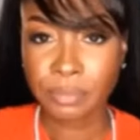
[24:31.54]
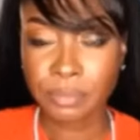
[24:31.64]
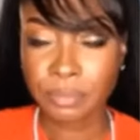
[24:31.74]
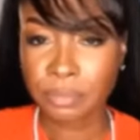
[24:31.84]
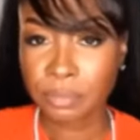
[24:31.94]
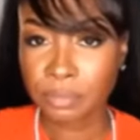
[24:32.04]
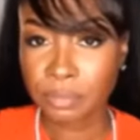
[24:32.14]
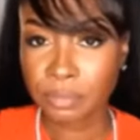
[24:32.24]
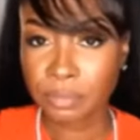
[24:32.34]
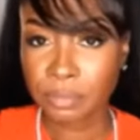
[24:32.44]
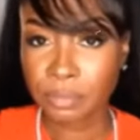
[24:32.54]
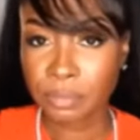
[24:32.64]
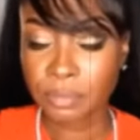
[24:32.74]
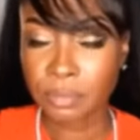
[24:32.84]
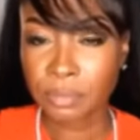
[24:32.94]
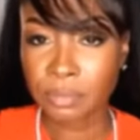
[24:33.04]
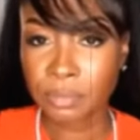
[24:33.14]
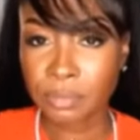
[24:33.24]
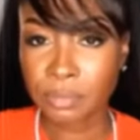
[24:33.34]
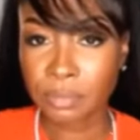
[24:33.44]

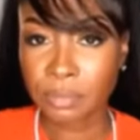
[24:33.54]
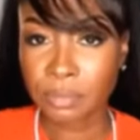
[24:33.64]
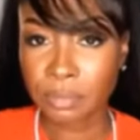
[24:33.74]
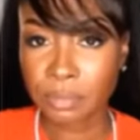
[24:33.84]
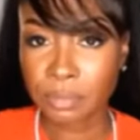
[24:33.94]
No words are spoken by the person on screen.